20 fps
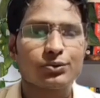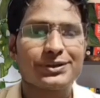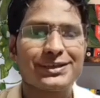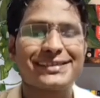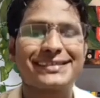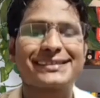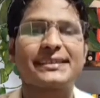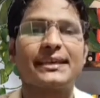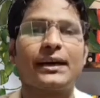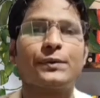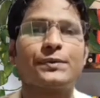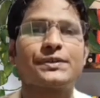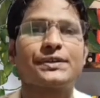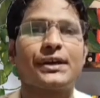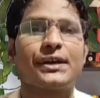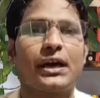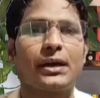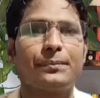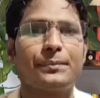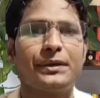these sounds
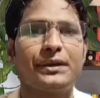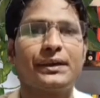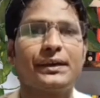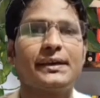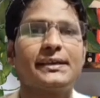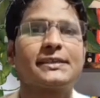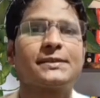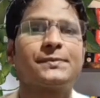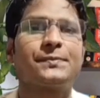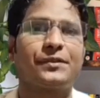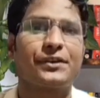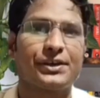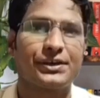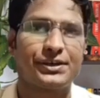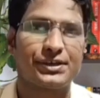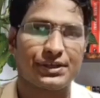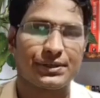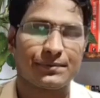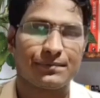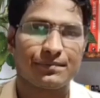are being
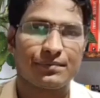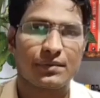separated.